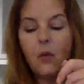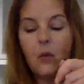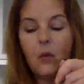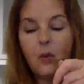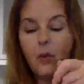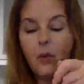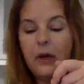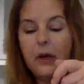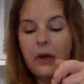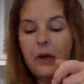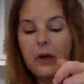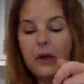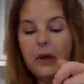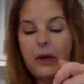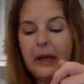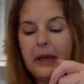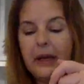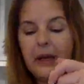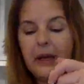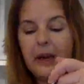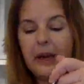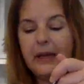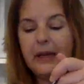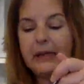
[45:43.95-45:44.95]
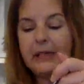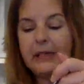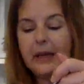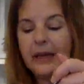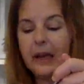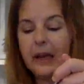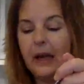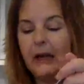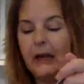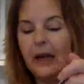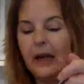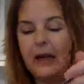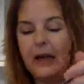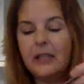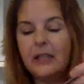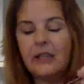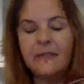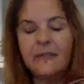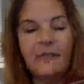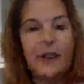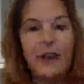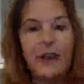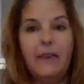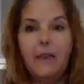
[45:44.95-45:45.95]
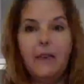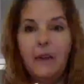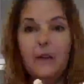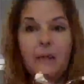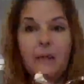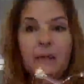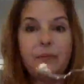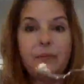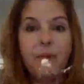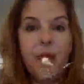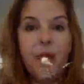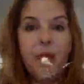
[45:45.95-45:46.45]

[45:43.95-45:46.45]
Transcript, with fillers: really a nice, a nice flavor.